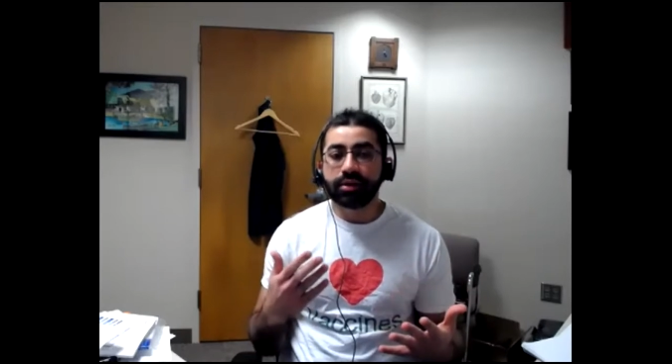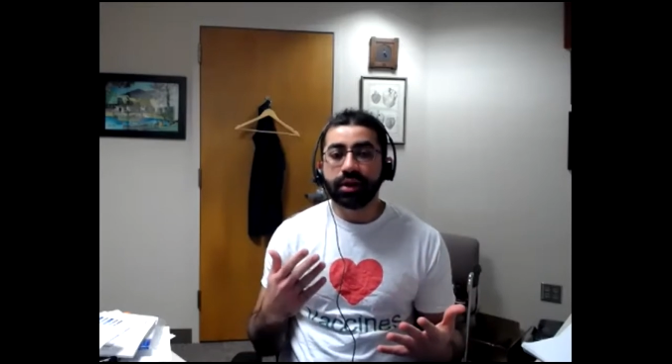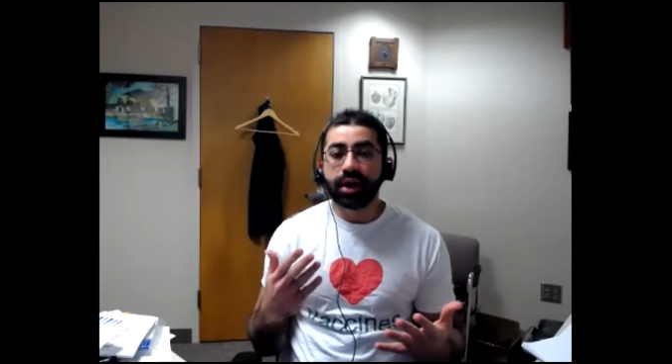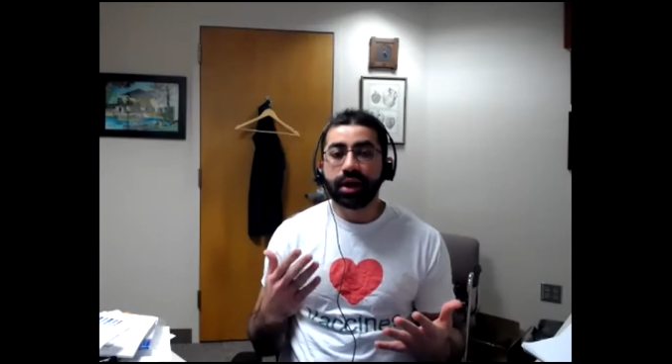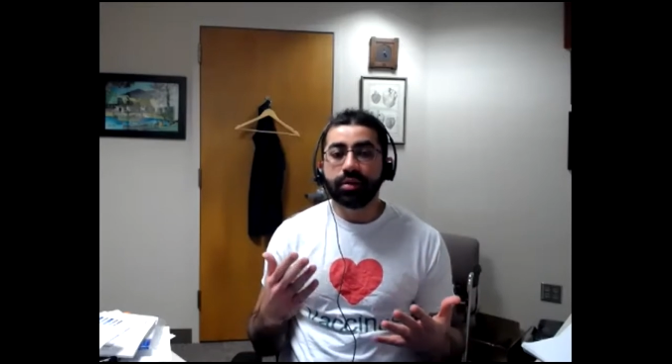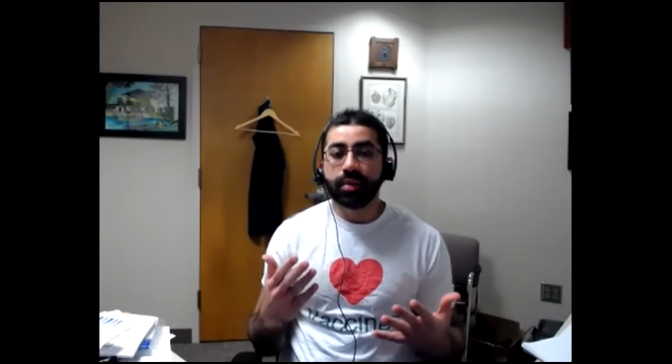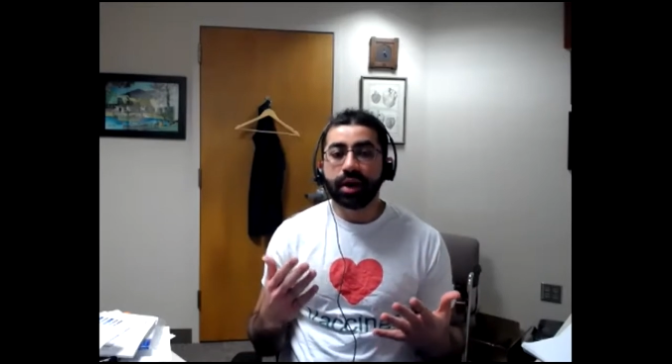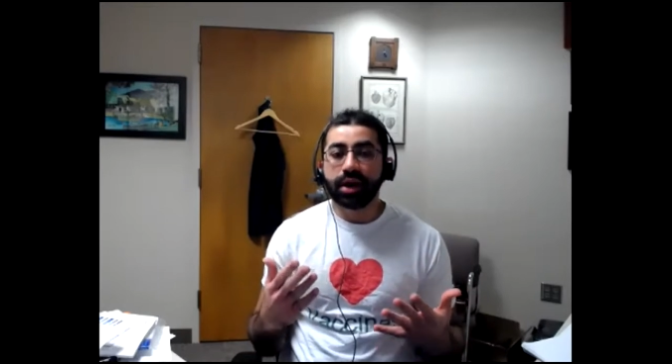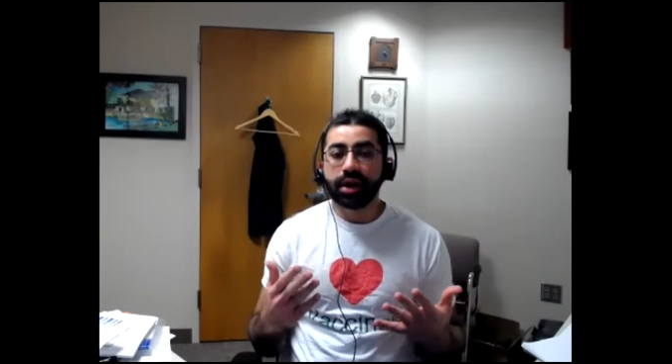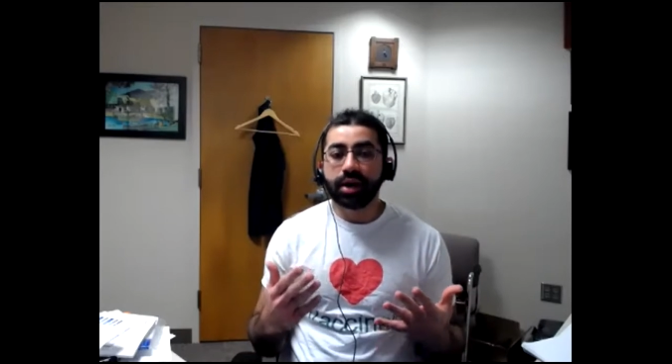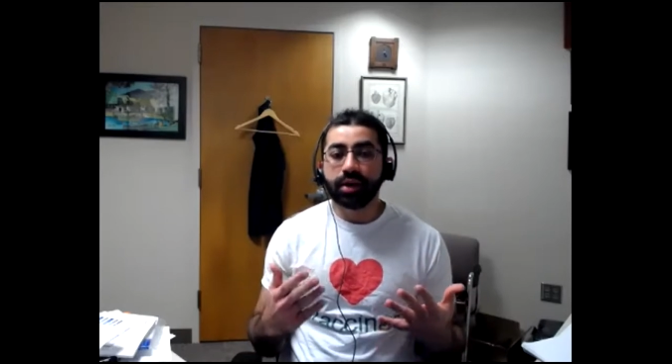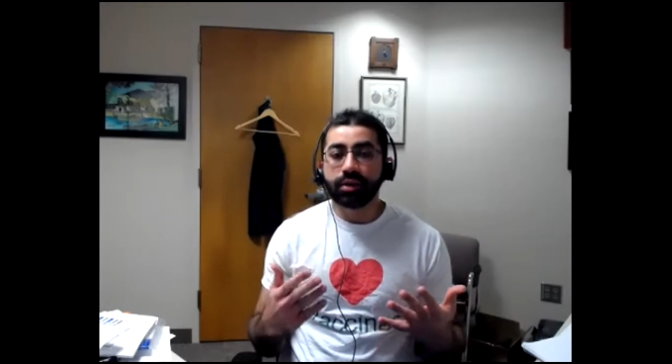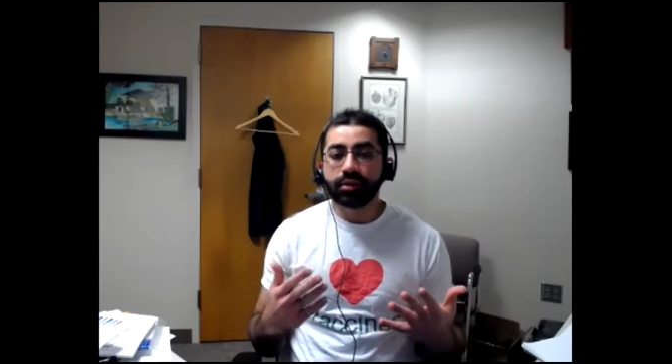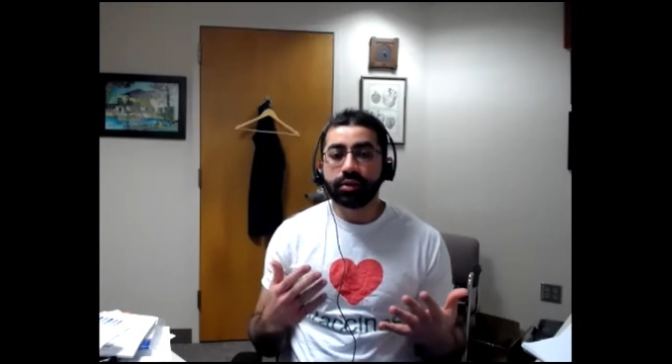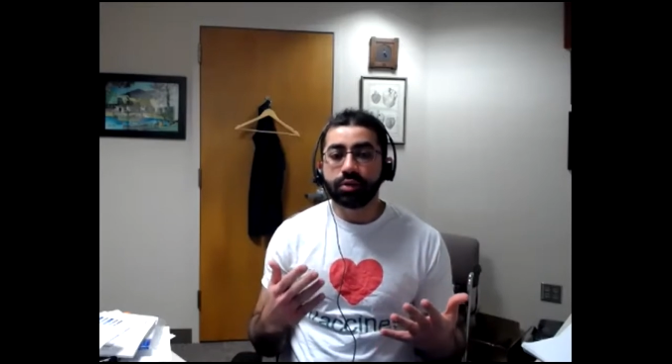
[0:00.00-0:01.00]
and
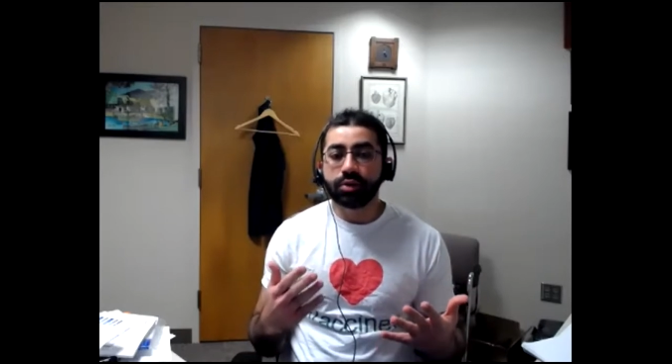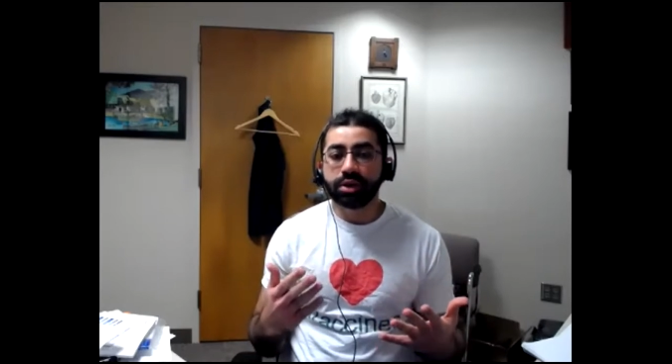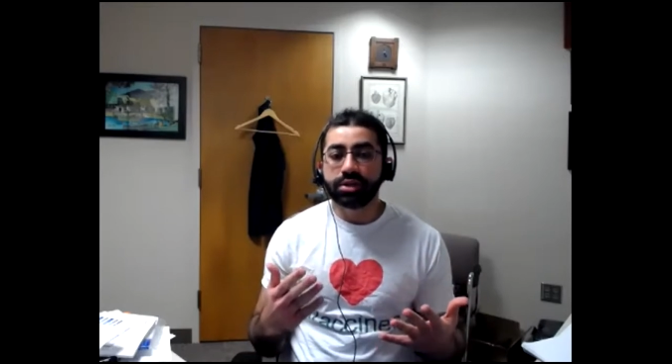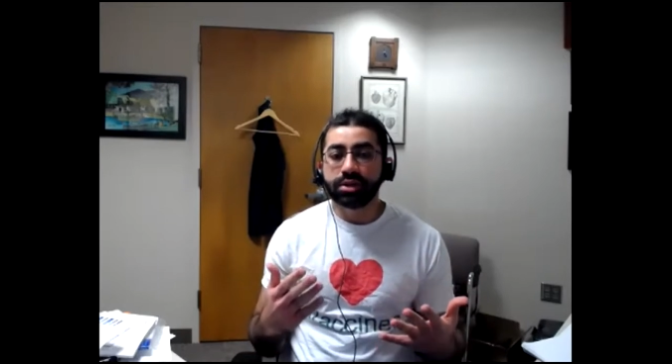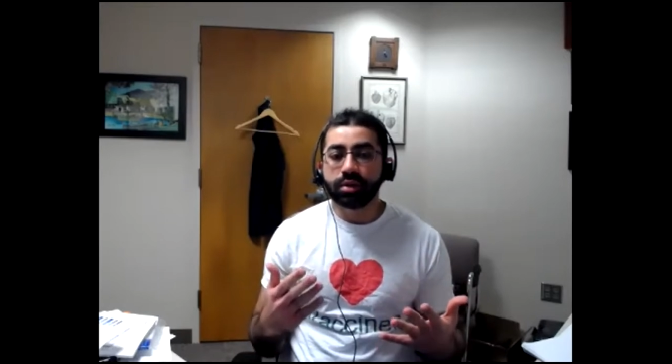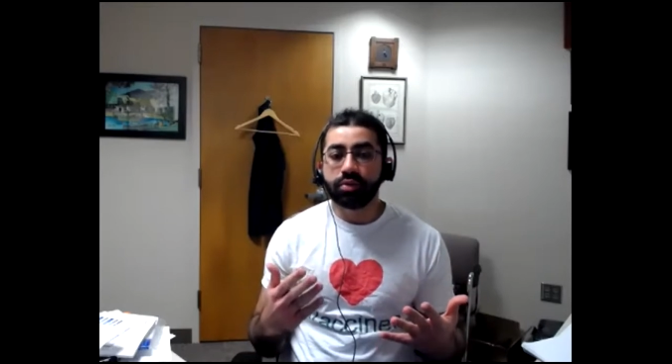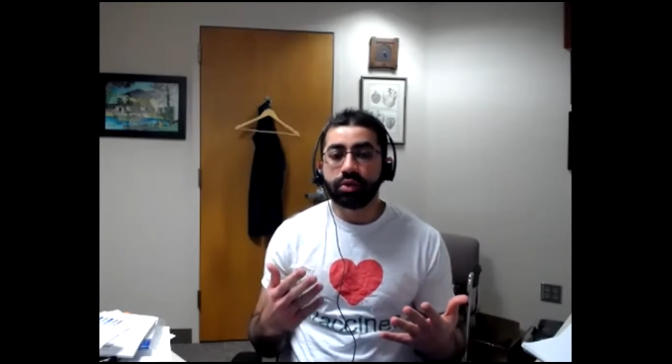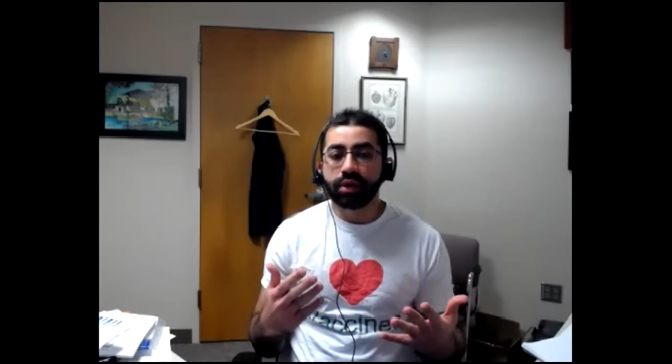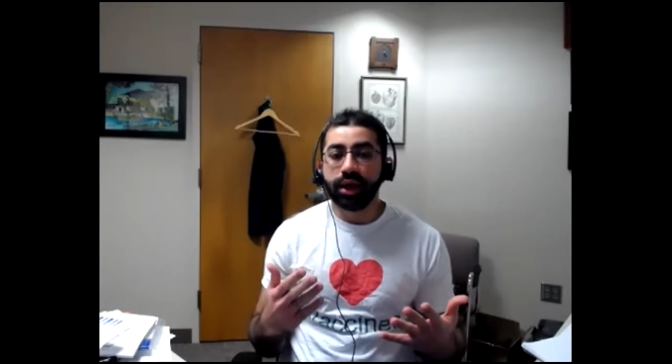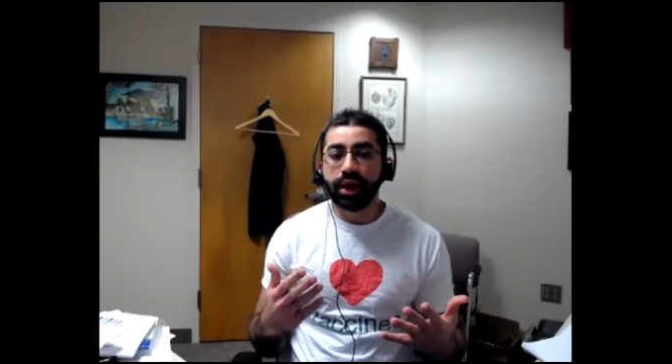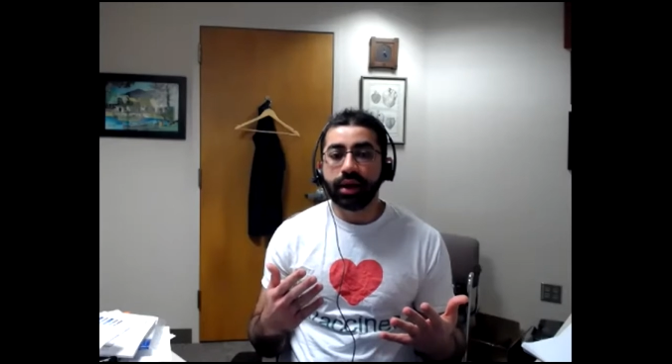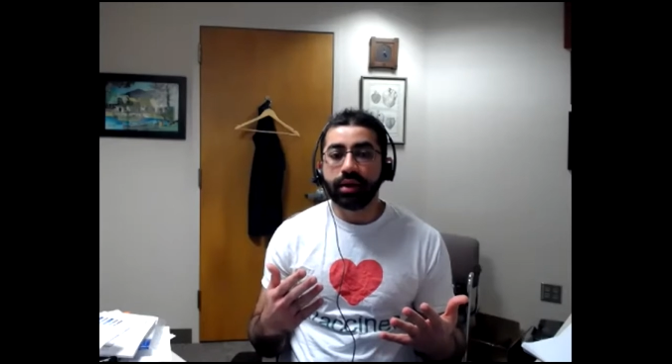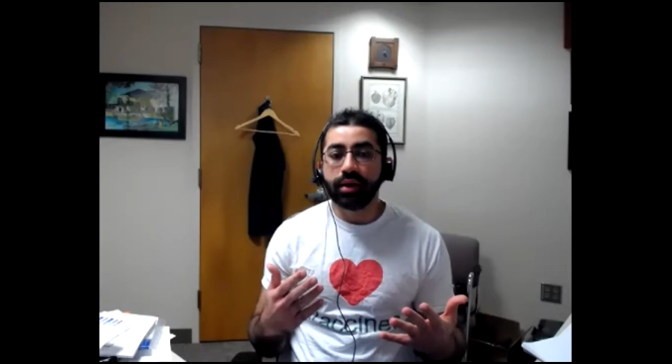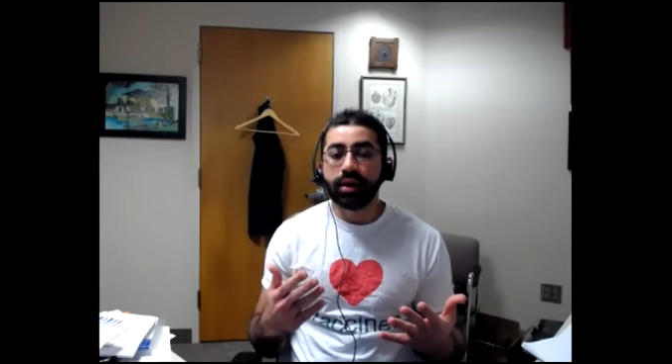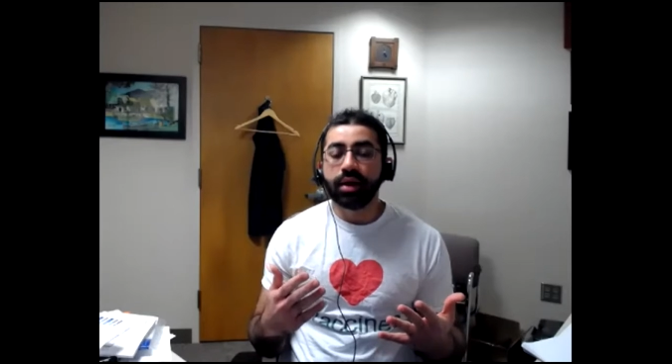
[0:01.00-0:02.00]
antibiotic stewardship
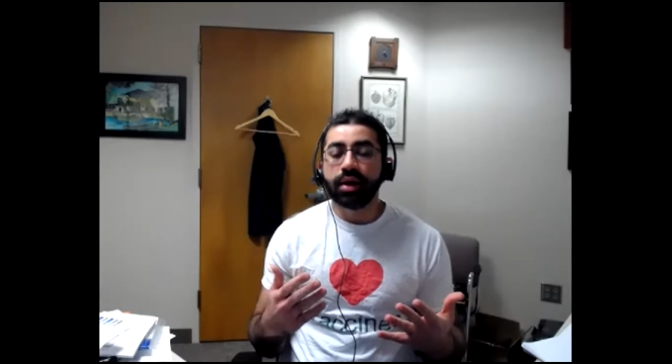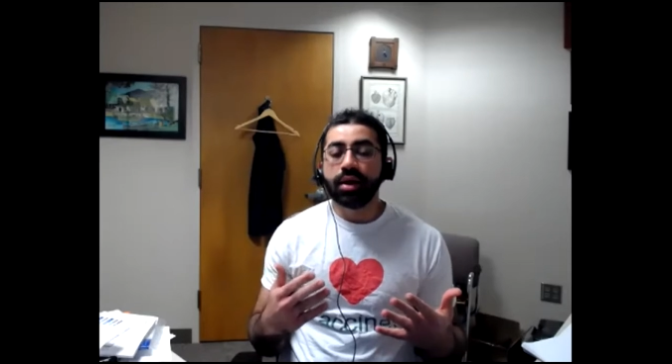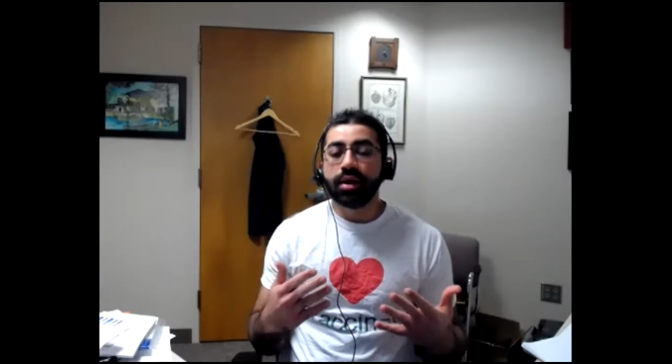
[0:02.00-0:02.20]
related